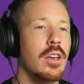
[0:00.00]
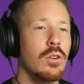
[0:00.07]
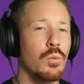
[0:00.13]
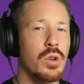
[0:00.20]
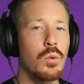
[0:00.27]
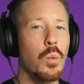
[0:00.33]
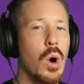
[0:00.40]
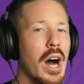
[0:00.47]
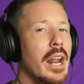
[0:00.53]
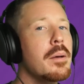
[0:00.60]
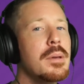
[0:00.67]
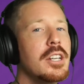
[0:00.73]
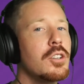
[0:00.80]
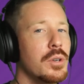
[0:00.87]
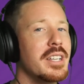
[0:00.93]
we want to
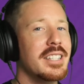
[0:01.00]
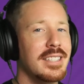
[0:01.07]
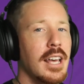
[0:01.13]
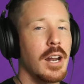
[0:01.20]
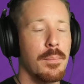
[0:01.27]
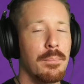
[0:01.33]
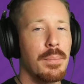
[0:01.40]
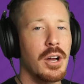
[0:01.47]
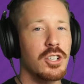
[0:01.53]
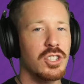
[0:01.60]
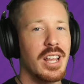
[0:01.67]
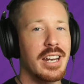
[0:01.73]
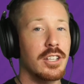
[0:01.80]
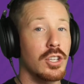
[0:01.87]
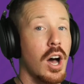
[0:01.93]
be doing set up
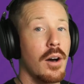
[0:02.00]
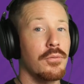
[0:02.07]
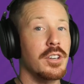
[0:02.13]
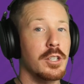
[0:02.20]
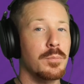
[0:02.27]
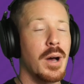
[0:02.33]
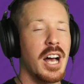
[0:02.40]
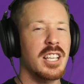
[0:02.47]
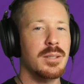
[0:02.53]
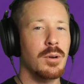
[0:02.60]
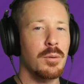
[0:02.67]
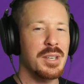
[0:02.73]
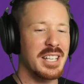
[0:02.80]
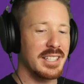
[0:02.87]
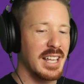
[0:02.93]
punchline as often as possible
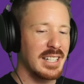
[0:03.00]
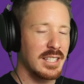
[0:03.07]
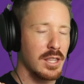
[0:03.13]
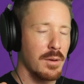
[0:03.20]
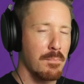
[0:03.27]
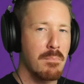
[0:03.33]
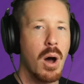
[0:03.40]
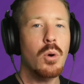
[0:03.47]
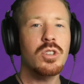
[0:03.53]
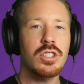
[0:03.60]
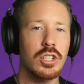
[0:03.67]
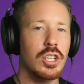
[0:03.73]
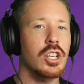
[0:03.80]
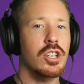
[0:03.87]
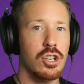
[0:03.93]
because that's the
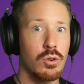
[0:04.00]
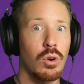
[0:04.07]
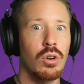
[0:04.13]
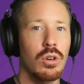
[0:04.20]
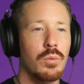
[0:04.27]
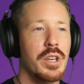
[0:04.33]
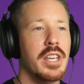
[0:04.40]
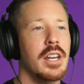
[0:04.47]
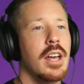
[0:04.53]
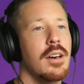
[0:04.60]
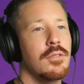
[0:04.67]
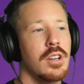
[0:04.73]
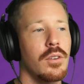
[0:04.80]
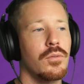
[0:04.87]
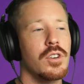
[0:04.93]
most control we can have
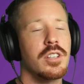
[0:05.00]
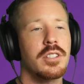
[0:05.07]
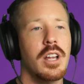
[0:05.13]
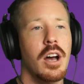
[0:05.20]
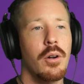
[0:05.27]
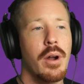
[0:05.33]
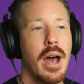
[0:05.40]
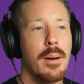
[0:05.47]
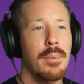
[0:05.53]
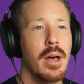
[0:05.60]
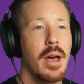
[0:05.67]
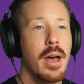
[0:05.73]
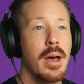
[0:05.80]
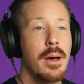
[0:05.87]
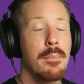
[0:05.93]
in a freestyle rap.
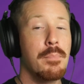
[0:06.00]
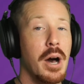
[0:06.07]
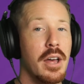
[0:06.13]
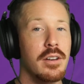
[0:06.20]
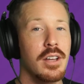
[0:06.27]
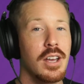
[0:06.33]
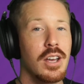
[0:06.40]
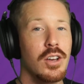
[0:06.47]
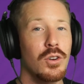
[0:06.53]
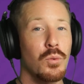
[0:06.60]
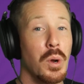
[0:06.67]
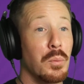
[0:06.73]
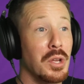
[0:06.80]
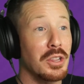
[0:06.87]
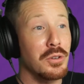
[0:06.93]
But
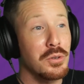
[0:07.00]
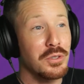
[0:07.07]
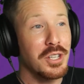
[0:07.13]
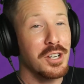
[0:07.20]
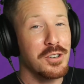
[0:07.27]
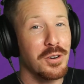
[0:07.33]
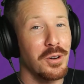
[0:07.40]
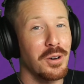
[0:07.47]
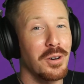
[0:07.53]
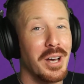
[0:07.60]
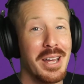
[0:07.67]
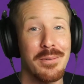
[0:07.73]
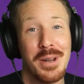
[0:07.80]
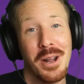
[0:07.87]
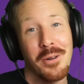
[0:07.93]
when we lose control
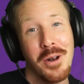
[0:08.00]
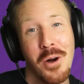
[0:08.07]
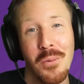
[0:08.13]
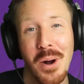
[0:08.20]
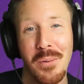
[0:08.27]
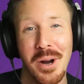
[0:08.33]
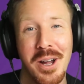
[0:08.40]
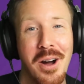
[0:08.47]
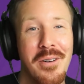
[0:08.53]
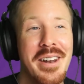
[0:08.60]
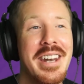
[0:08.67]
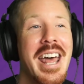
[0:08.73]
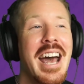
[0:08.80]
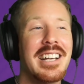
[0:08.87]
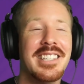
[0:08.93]
and we don't know where we're going
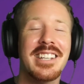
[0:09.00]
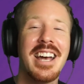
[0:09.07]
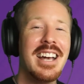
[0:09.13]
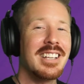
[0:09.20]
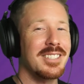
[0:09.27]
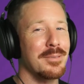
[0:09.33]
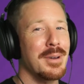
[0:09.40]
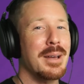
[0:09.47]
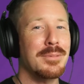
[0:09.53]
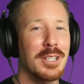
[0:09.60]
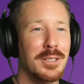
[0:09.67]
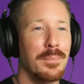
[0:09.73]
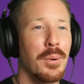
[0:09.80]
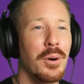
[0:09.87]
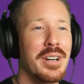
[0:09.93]
next, sometimes
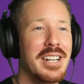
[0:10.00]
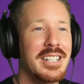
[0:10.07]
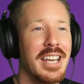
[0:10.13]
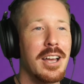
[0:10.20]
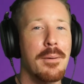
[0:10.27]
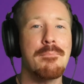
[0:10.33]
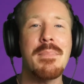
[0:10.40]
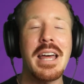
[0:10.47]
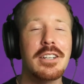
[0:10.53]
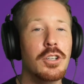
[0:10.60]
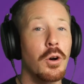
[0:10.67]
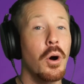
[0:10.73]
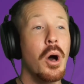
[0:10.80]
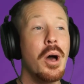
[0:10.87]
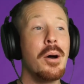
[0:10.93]
it's important to take a
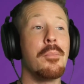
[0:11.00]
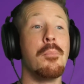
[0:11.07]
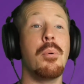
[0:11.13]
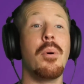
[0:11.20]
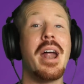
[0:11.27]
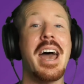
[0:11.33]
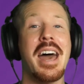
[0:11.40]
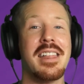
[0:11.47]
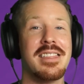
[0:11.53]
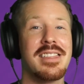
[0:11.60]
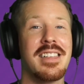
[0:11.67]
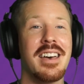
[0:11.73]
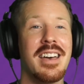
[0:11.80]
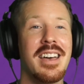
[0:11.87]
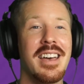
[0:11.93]
mental
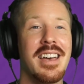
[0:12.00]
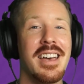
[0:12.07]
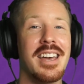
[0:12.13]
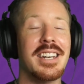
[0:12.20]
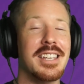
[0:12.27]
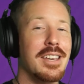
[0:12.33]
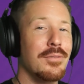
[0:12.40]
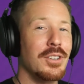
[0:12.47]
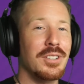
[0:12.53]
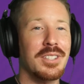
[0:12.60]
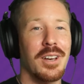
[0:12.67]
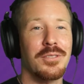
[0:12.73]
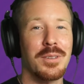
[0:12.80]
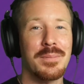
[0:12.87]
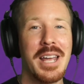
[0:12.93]
breath and give
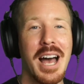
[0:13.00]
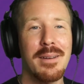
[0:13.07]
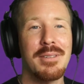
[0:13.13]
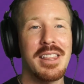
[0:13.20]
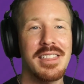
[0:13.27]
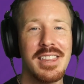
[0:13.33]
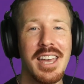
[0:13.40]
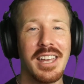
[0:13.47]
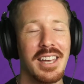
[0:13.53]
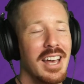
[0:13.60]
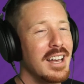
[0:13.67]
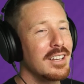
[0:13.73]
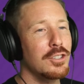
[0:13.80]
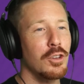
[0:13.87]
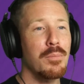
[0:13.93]
yourself some time to think.
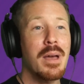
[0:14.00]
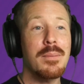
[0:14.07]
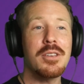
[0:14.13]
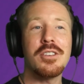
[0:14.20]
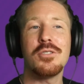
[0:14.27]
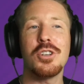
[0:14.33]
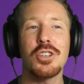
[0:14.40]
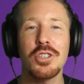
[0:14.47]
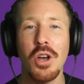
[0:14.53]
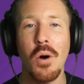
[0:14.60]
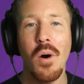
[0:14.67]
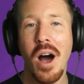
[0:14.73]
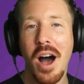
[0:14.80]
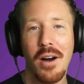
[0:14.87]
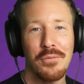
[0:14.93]
So maybe you just go
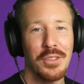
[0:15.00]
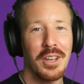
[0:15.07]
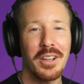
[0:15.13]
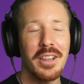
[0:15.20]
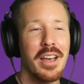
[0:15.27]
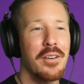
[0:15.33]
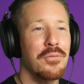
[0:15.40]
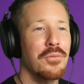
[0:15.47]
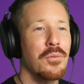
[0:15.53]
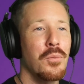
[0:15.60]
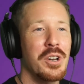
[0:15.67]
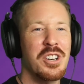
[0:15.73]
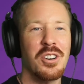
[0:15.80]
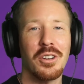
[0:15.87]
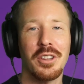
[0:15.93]
off the cliff
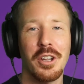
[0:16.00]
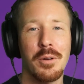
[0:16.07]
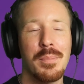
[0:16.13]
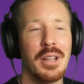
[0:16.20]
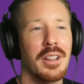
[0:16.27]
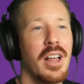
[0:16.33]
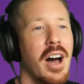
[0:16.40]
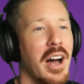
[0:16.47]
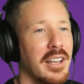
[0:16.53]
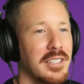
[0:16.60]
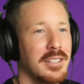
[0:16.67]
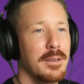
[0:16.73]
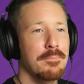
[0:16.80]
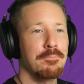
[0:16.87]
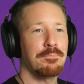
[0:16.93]
when you're a little bit lost.